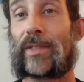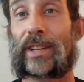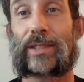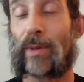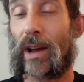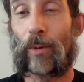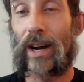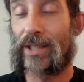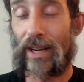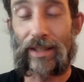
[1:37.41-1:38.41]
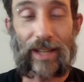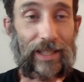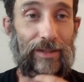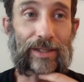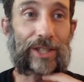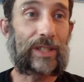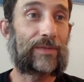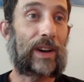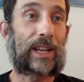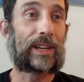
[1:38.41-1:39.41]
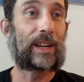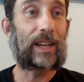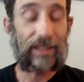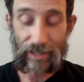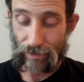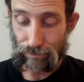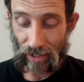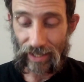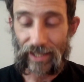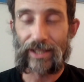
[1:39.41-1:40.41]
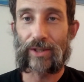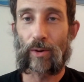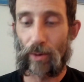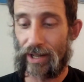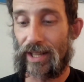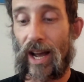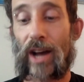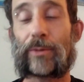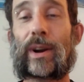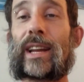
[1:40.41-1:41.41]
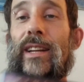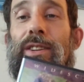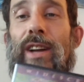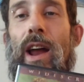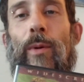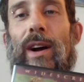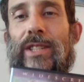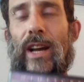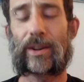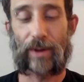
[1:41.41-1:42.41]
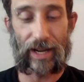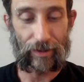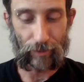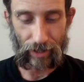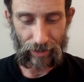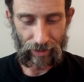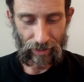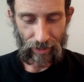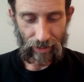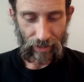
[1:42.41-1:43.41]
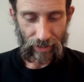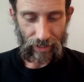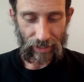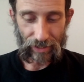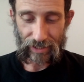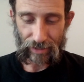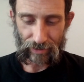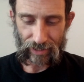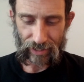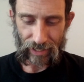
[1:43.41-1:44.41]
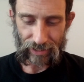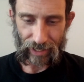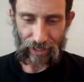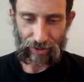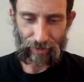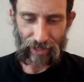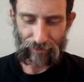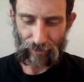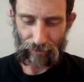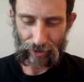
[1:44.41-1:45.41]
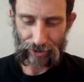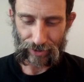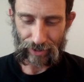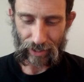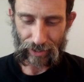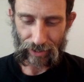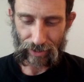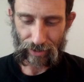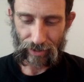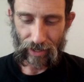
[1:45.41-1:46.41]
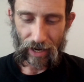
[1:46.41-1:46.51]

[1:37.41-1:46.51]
Because when I watched it, I was like, dude, this shit's fucking nuts. It's bloody. It's gory. The unrated, you got to watch the unrated one. And this has like 3 different versions on there.